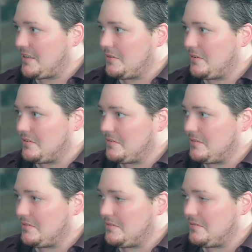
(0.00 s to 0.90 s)
of the
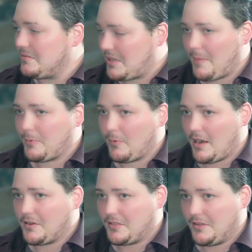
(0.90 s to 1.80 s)
copper
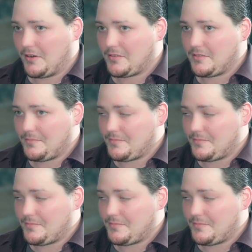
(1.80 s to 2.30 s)
wire into the earth.